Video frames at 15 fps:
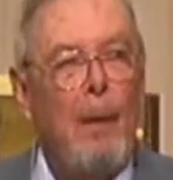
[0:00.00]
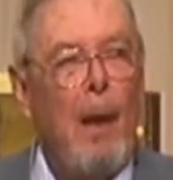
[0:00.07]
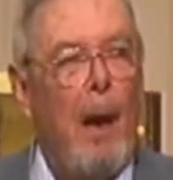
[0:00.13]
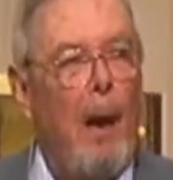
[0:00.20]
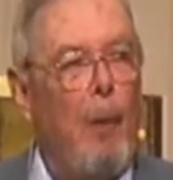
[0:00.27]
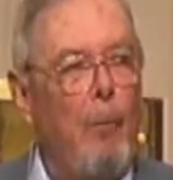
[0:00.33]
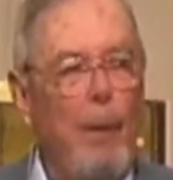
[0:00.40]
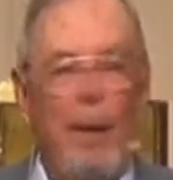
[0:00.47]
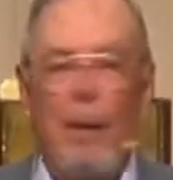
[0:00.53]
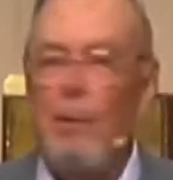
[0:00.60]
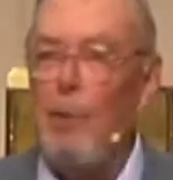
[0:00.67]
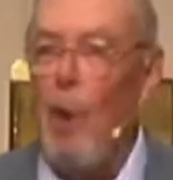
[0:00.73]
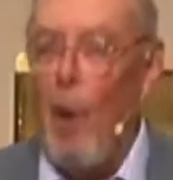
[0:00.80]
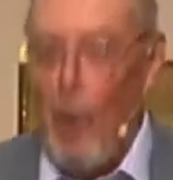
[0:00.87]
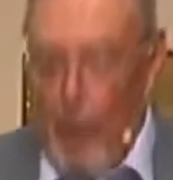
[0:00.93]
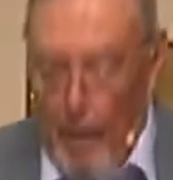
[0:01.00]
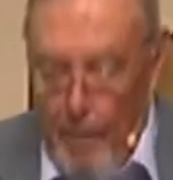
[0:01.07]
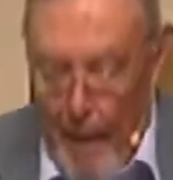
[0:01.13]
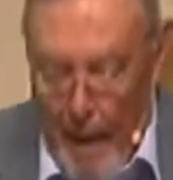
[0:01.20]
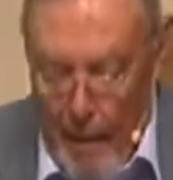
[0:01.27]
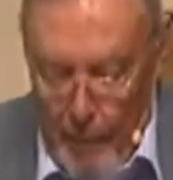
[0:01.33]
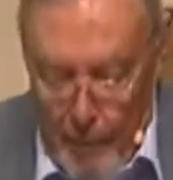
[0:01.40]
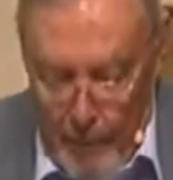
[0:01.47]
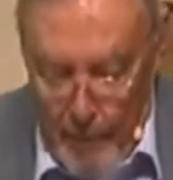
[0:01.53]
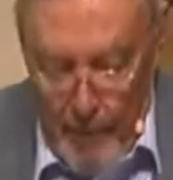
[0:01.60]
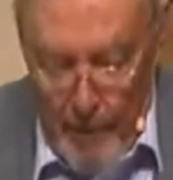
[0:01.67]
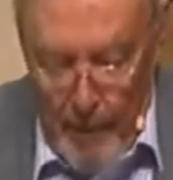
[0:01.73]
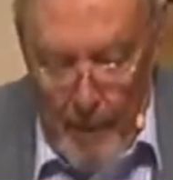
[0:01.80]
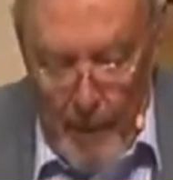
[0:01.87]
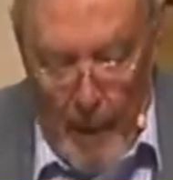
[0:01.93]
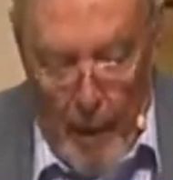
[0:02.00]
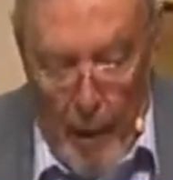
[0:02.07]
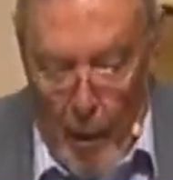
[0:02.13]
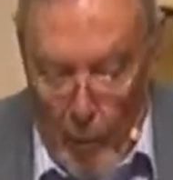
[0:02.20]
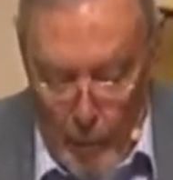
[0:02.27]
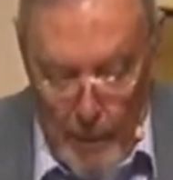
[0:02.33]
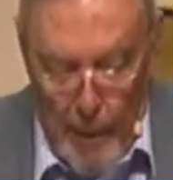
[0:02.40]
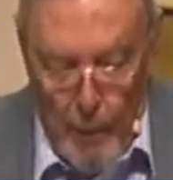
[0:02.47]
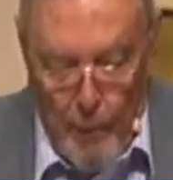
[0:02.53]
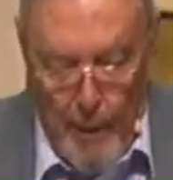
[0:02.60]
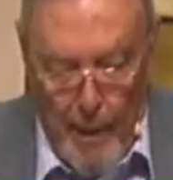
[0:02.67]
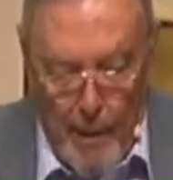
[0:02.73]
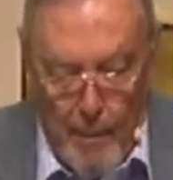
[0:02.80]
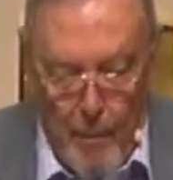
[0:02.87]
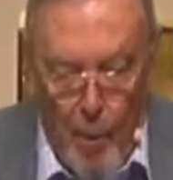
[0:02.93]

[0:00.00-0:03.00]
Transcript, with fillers: Uh, we talk about uh, Holy Week,